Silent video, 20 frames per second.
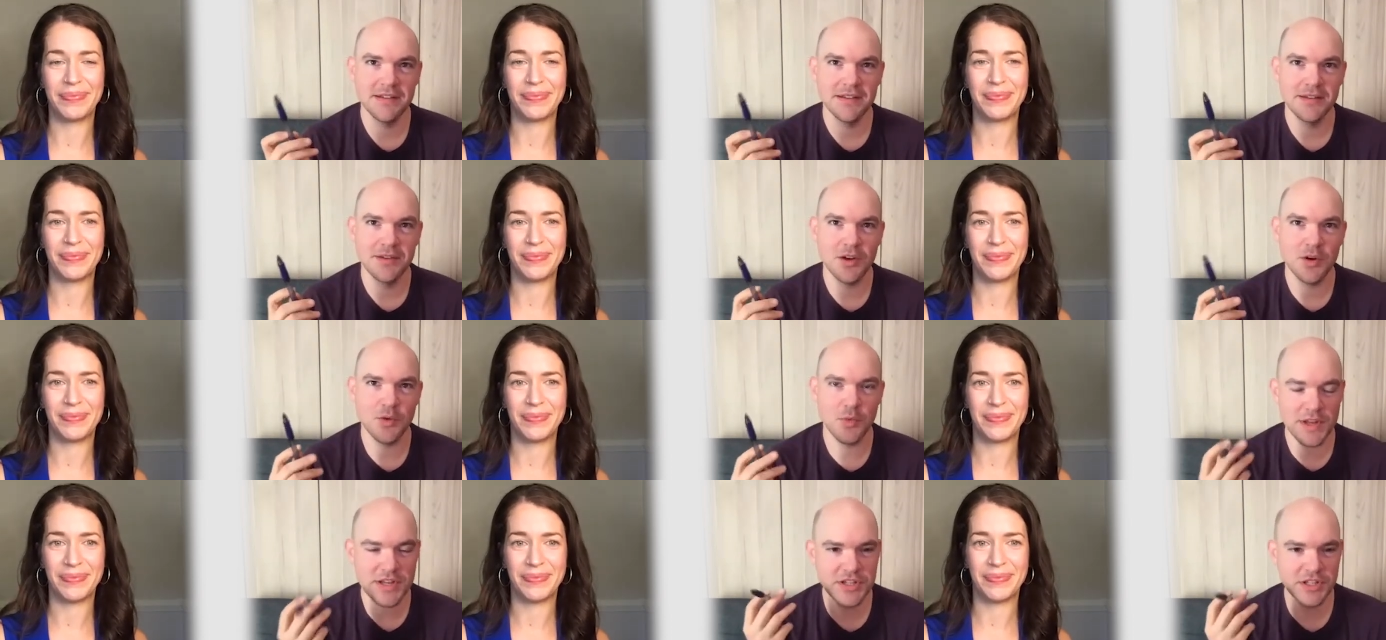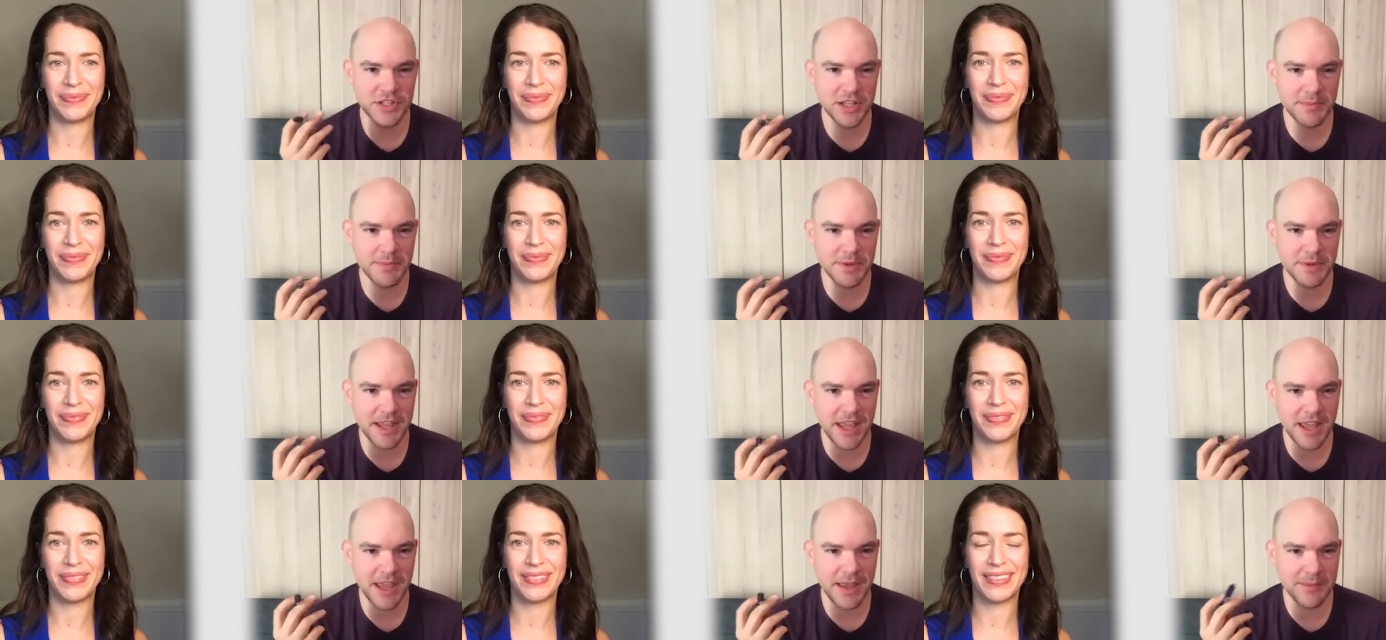Speaker 1: originally
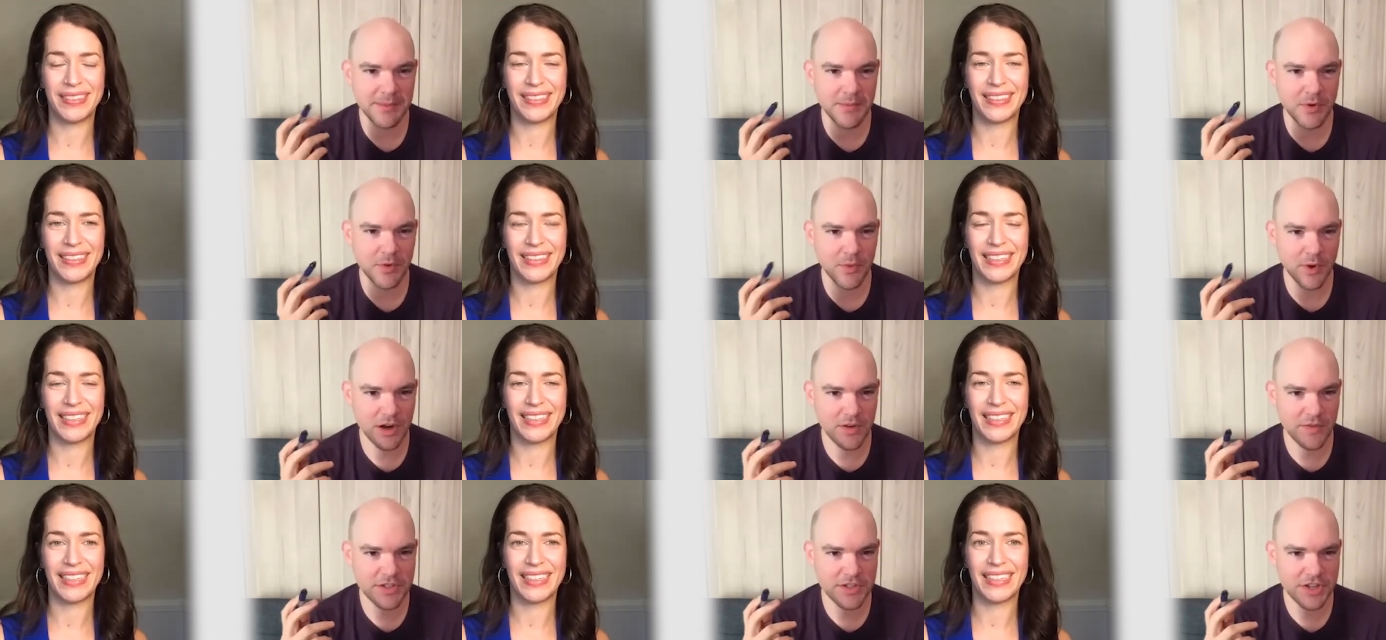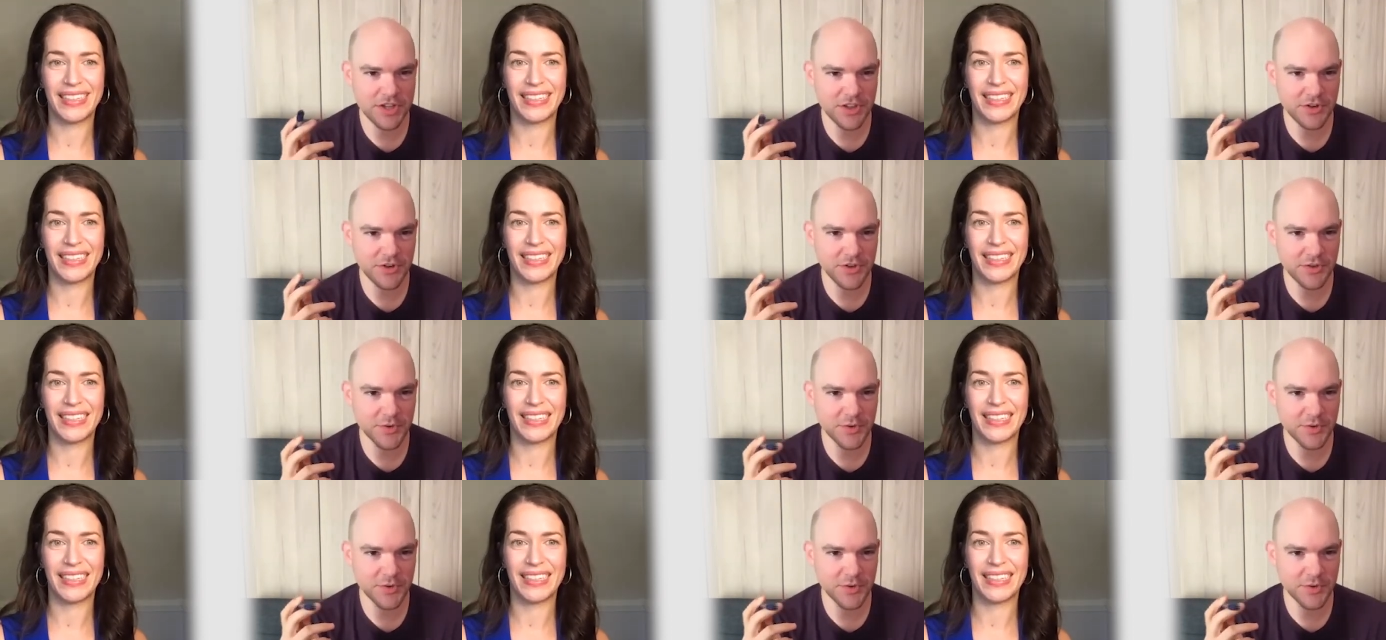became aware of each other through